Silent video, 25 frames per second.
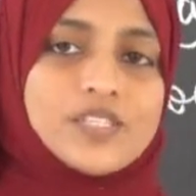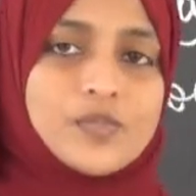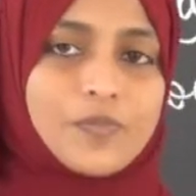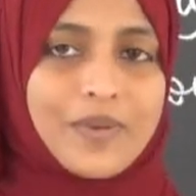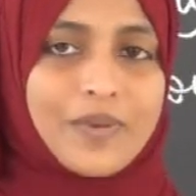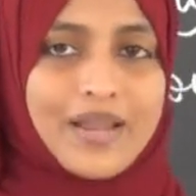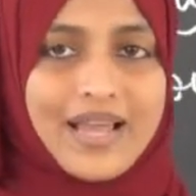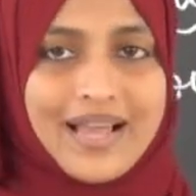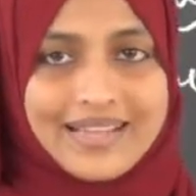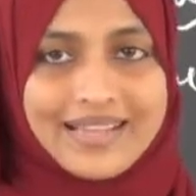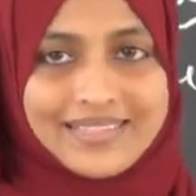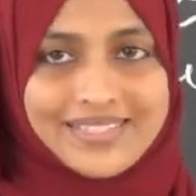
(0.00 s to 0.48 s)

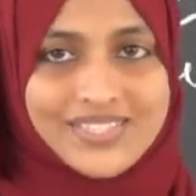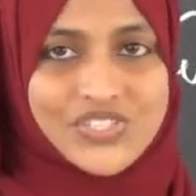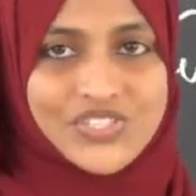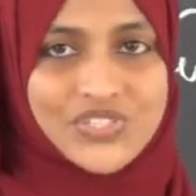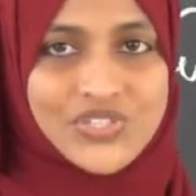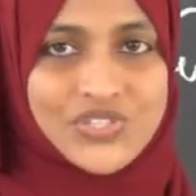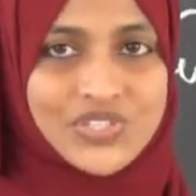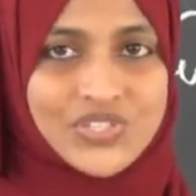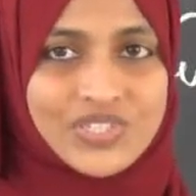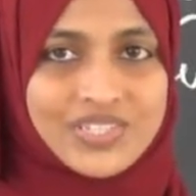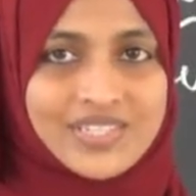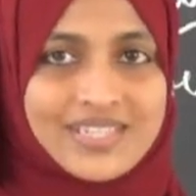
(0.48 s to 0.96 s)

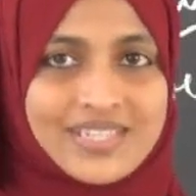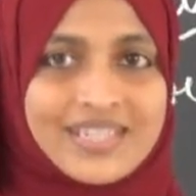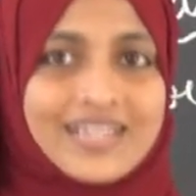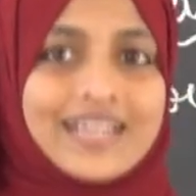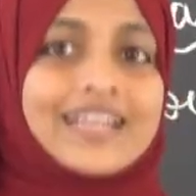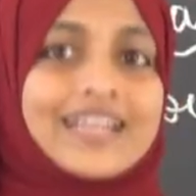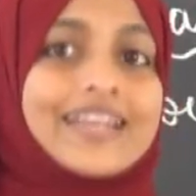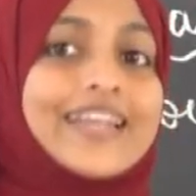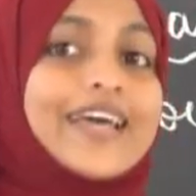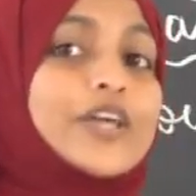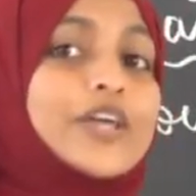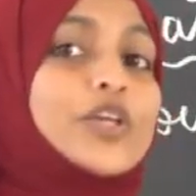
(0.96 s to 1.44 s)
plants.
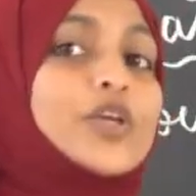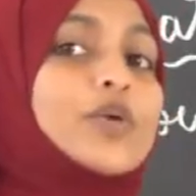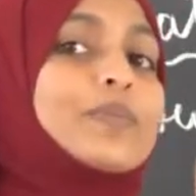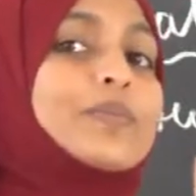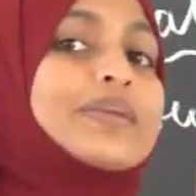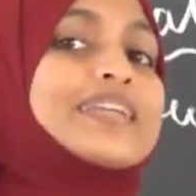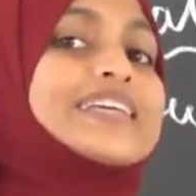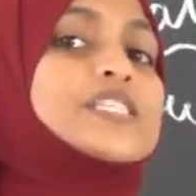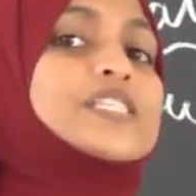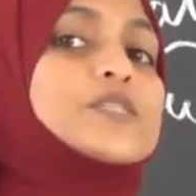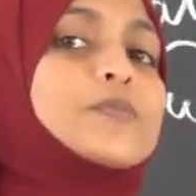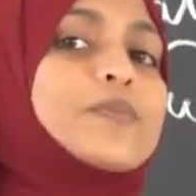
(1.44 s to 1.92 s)

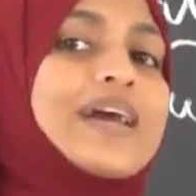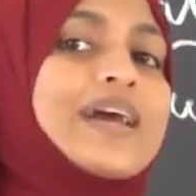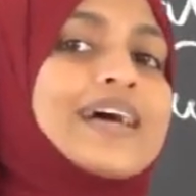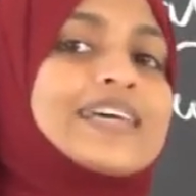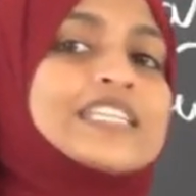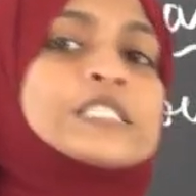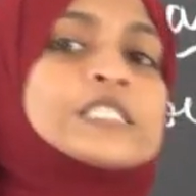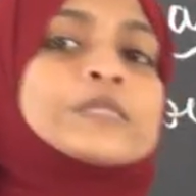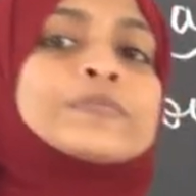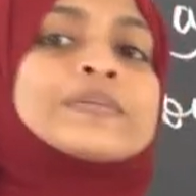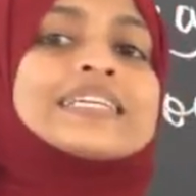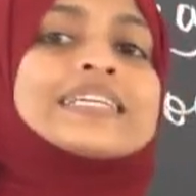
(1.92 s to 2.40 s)
Leguminous
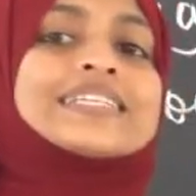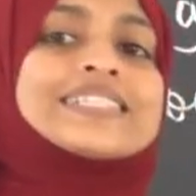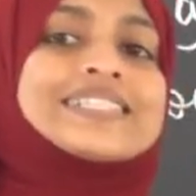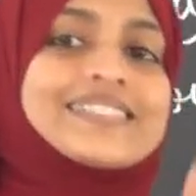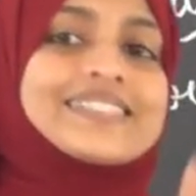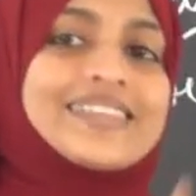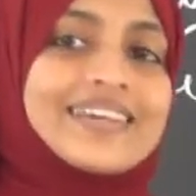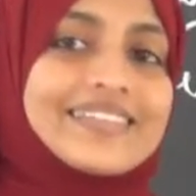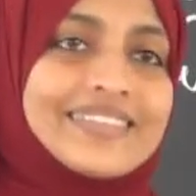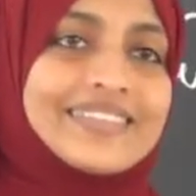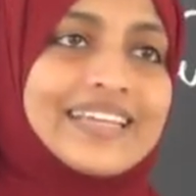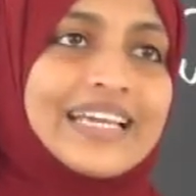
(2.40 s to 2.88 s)
plants means
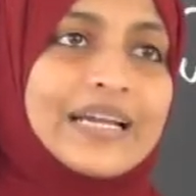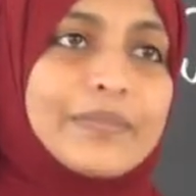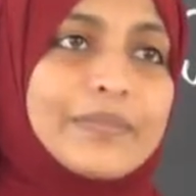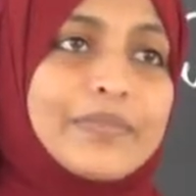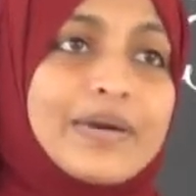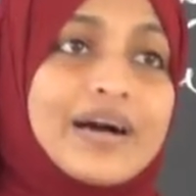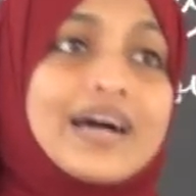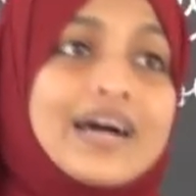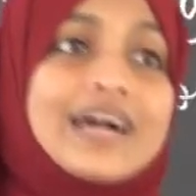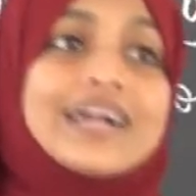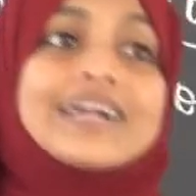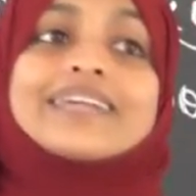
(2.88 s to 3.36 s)
nothing
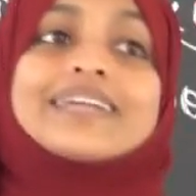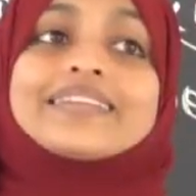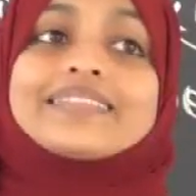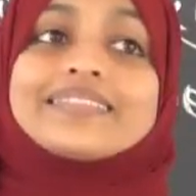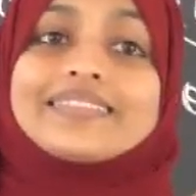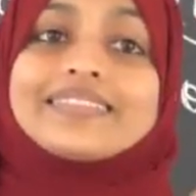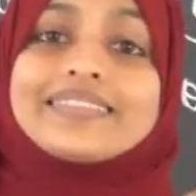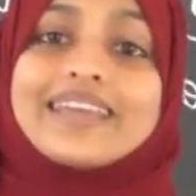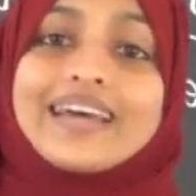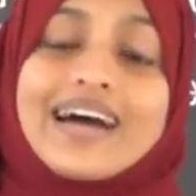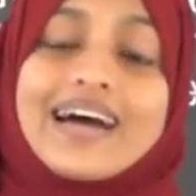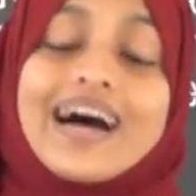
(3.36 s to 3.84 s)

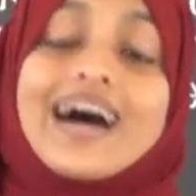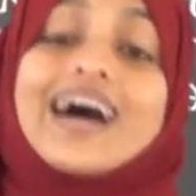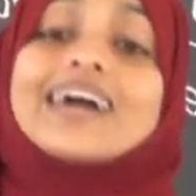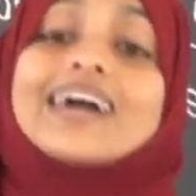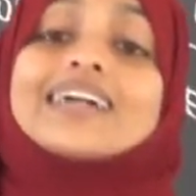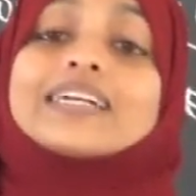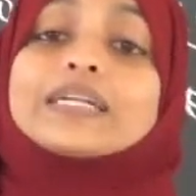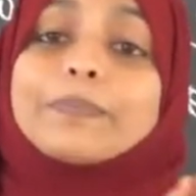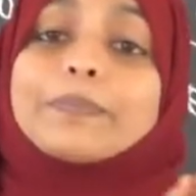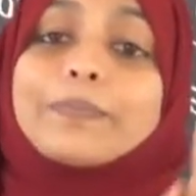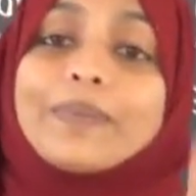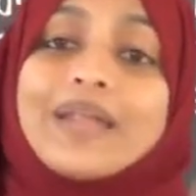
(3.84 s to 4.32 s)
but
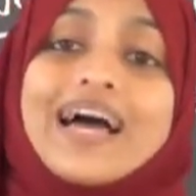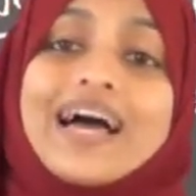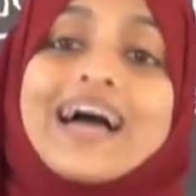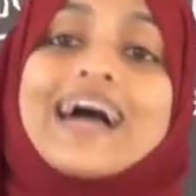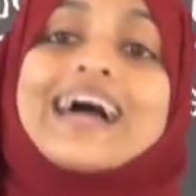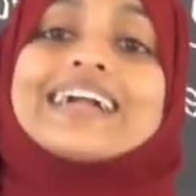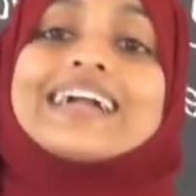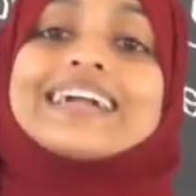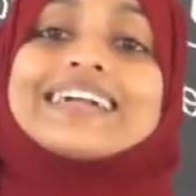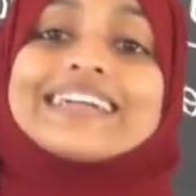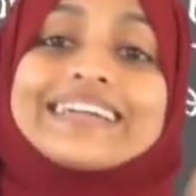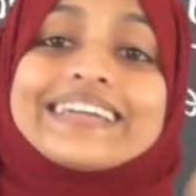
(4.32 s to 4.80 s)
that
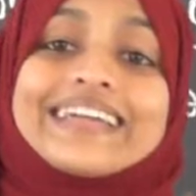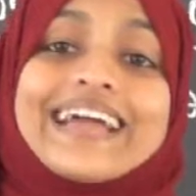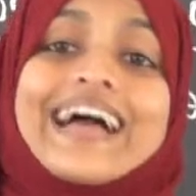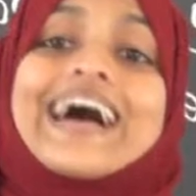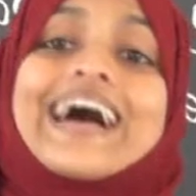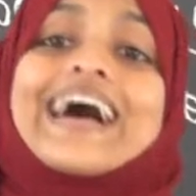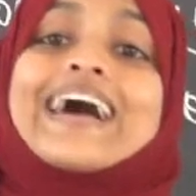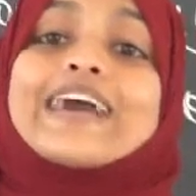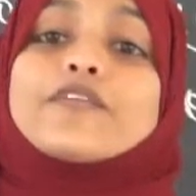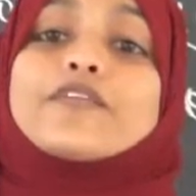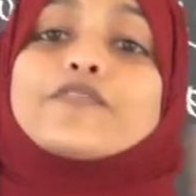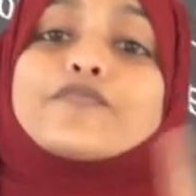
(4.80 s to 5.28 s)
plant
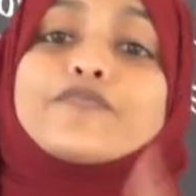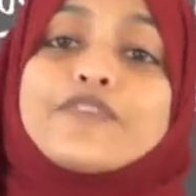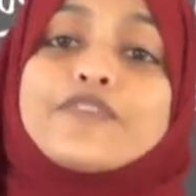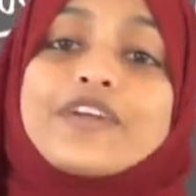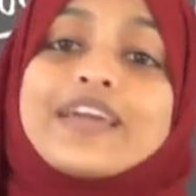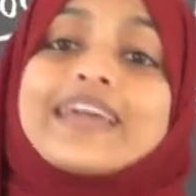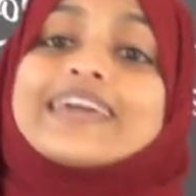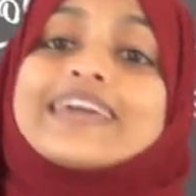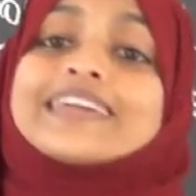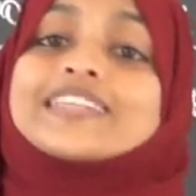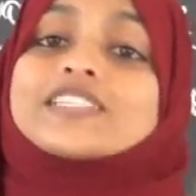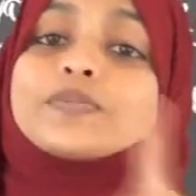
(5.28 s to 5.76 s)
can
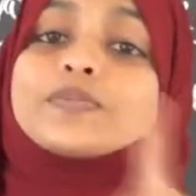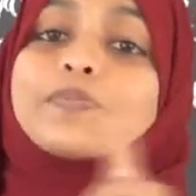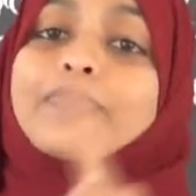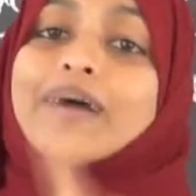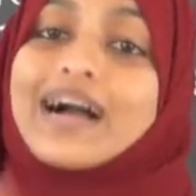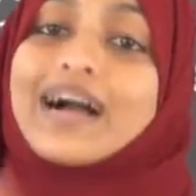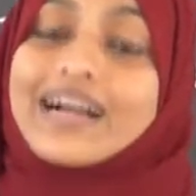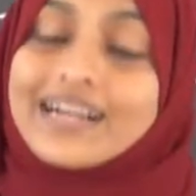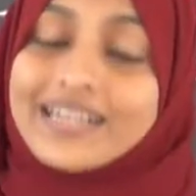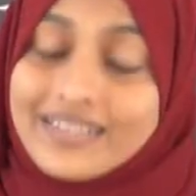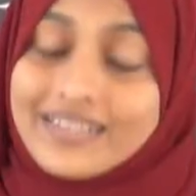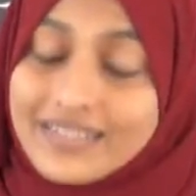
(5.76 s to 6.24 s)
fix
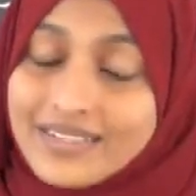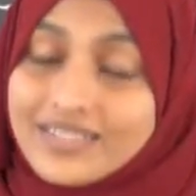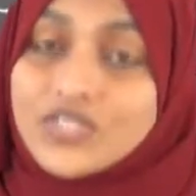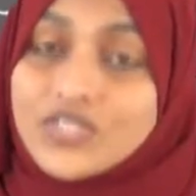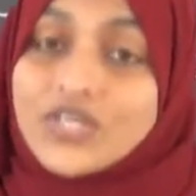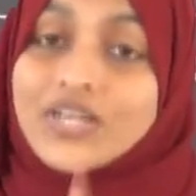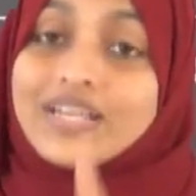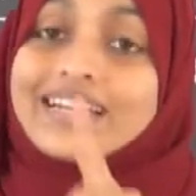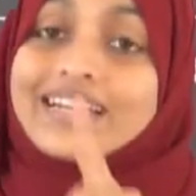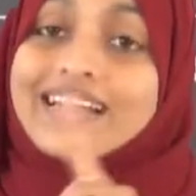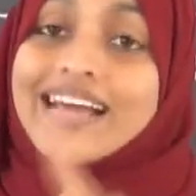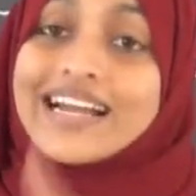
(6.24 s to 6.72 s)

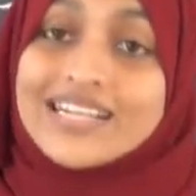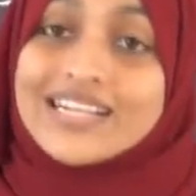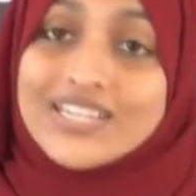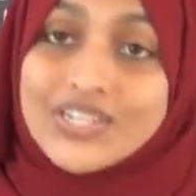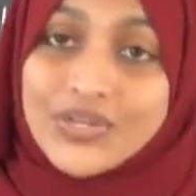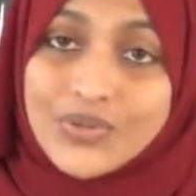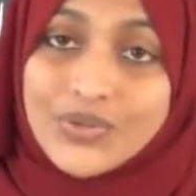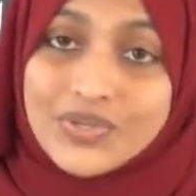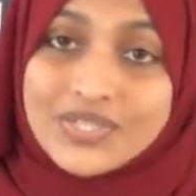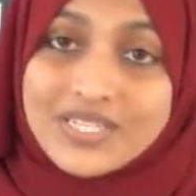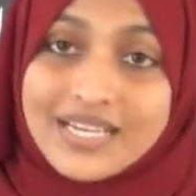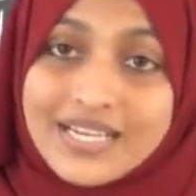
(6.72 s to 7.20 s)

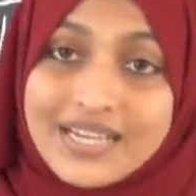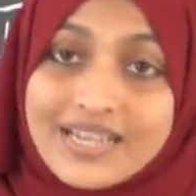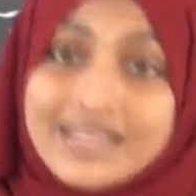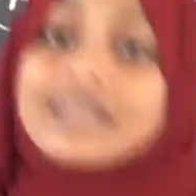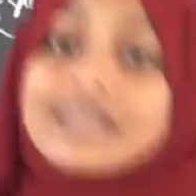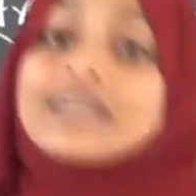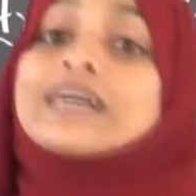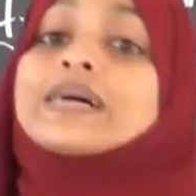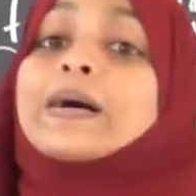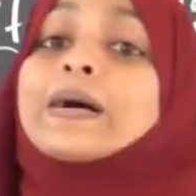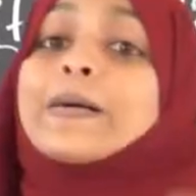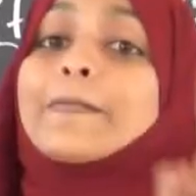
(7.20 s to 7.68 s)
nitrogen
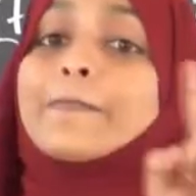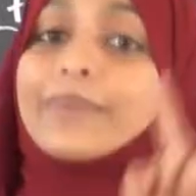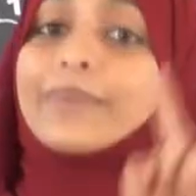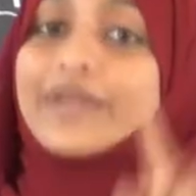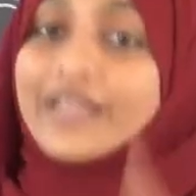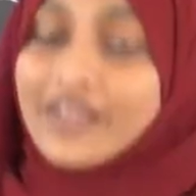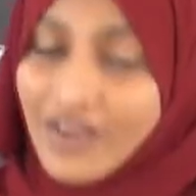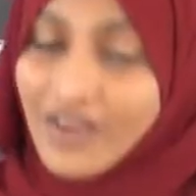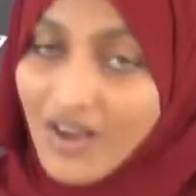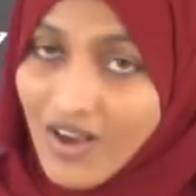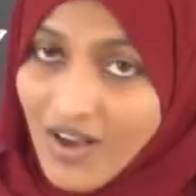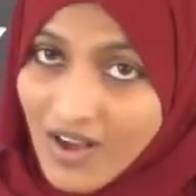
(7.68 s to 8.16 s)

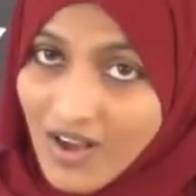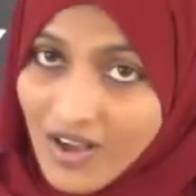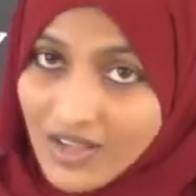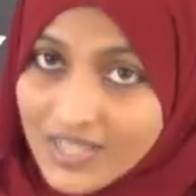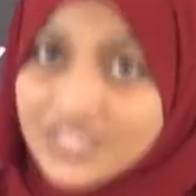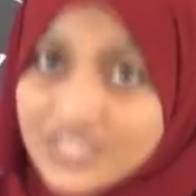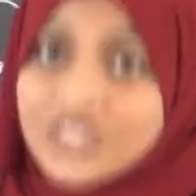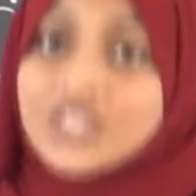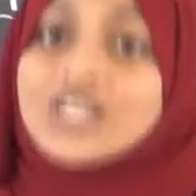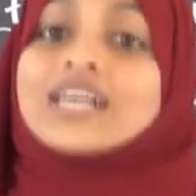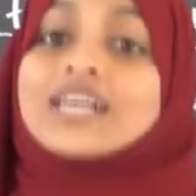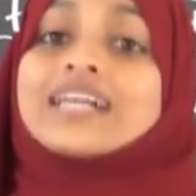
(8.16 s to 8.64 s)

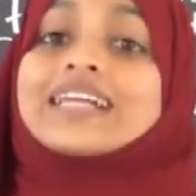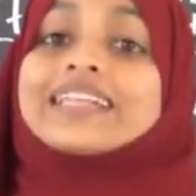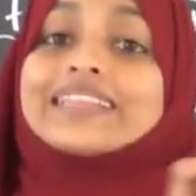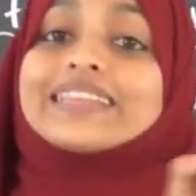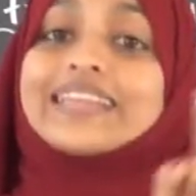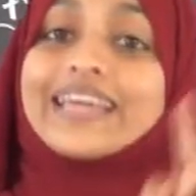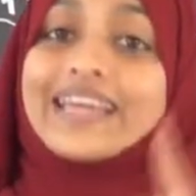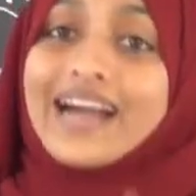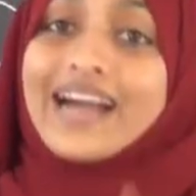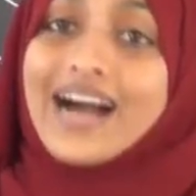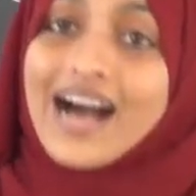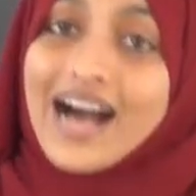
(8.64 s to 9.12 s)
because
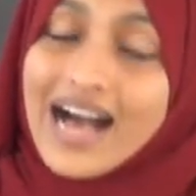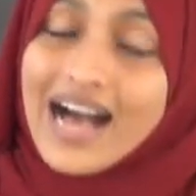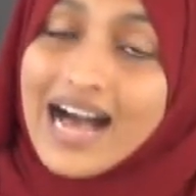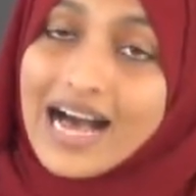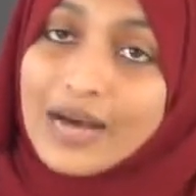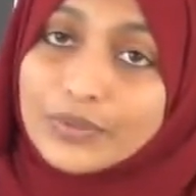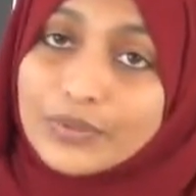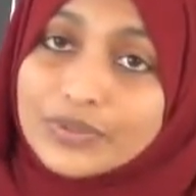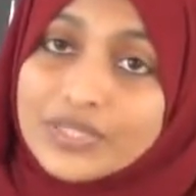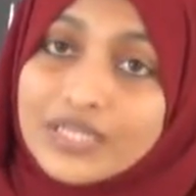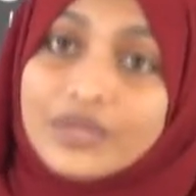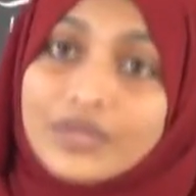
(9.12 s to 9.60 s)
they
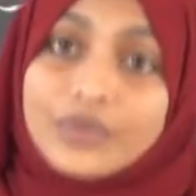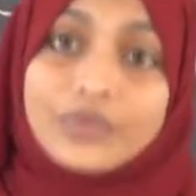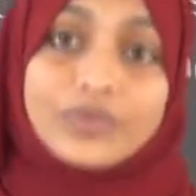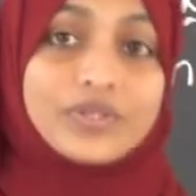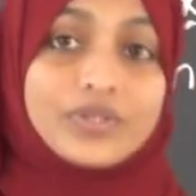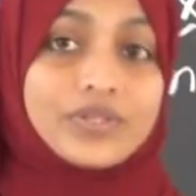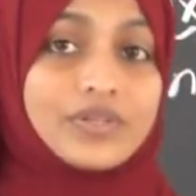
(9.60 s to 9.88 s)
have the root